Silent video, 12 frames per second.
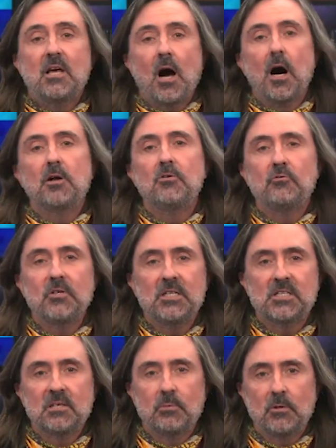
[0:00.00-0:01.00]

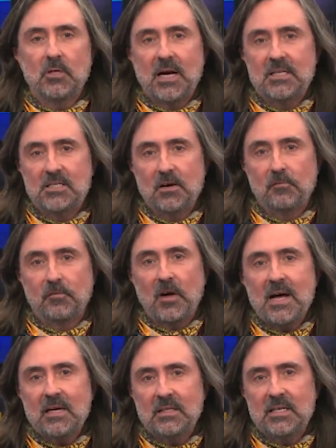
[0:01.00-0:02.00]
unreasonable and
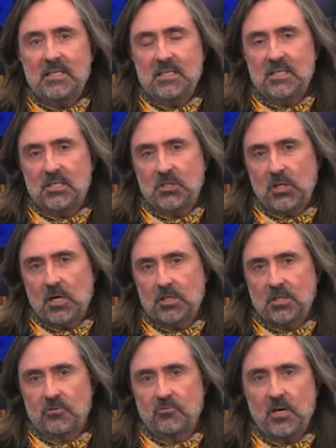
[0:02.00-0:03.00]
violated
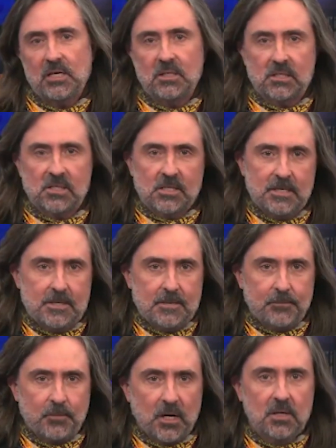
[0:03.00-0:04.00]
charter rights.
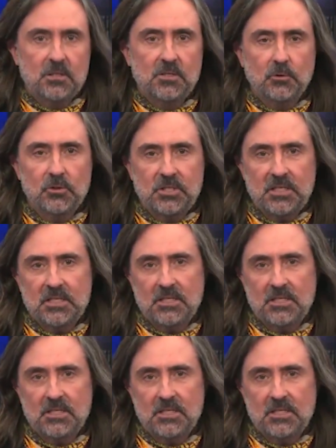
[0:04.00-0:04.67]
Undaunted and